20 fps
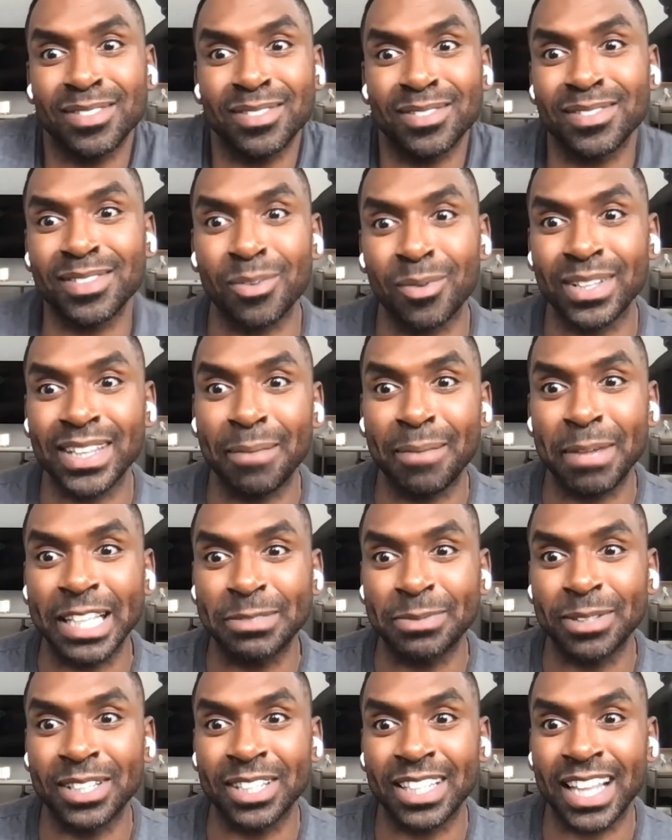Yeah. The one that
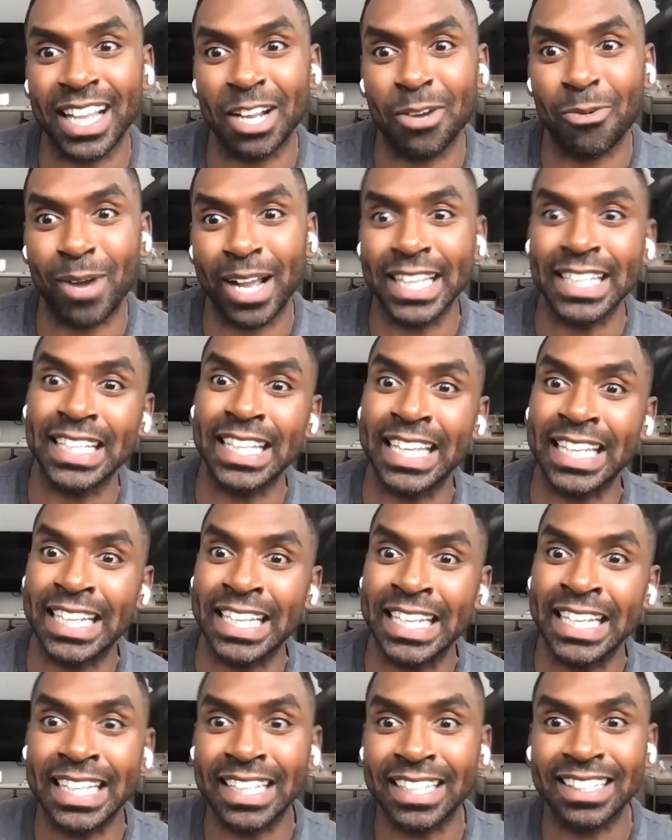makes me look like a white
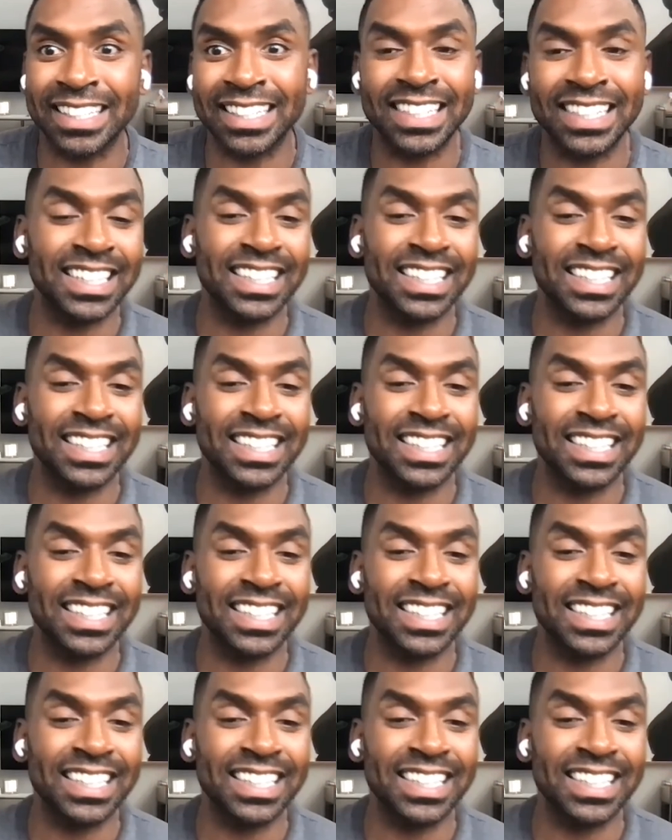lady.